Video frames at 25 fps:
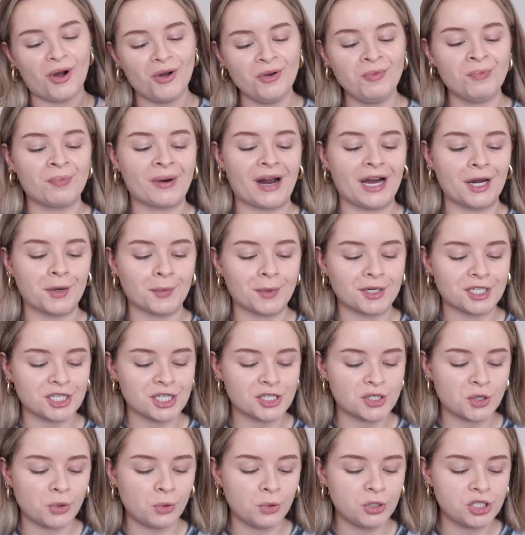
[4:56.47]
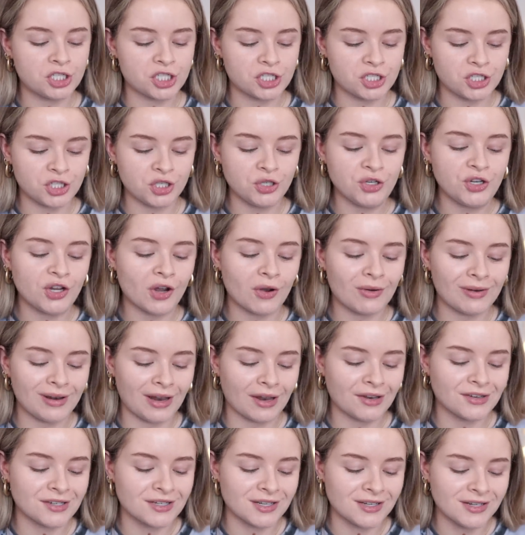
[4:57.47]
own brand which is called Studio
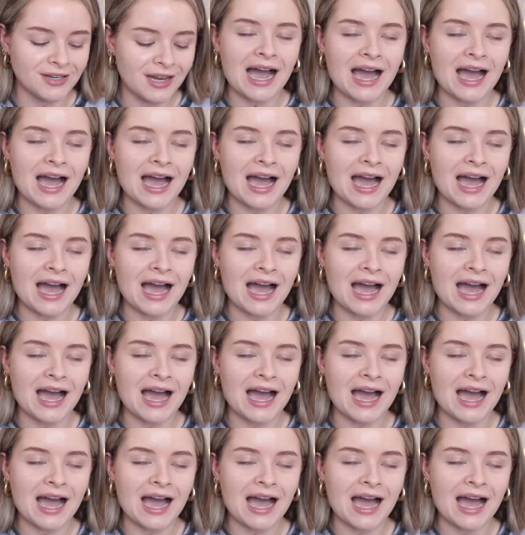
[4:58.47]
London,